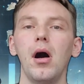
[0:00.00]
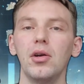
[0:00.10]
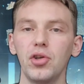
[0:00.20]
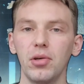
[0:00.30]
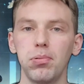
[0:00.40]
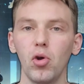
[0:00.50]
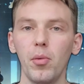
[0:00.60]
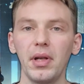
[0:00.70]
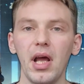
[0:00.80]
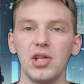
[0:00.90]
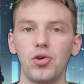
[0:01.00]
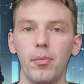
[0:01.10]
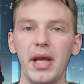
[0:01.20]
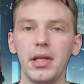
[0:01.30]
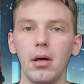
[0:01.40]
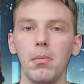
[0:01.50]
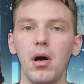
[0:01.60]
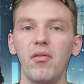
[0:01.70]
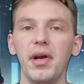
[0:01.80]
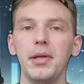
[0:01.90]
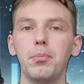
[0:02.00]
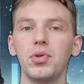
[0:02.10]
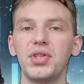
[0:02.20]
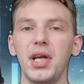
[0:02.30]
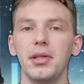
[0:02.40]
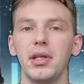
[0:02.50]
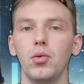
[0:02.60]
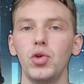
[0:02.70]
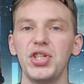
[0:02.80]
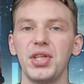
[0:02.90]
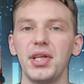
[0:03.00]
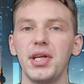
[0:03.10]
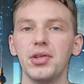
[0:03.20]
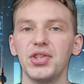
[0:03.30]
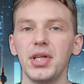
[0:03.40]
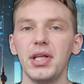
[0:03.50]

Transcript: Unemployment has remained above 8% in recent years,